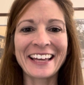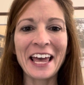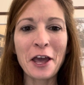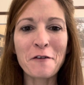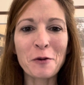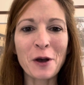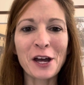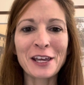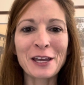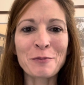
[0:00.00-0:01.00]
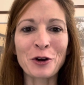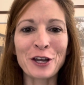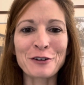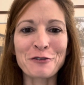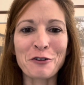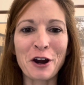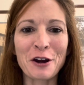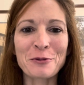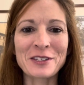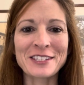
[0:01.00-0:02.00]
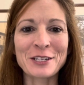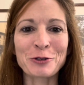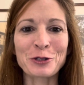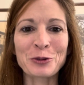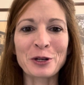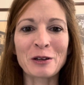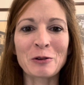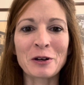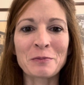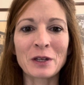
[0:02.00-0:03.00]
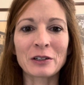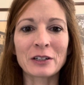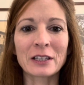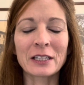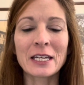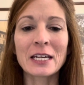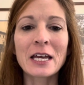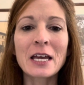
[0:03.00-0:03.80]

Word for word: Hey everybody, Miranda Ferreira with Century 21 Miller Elite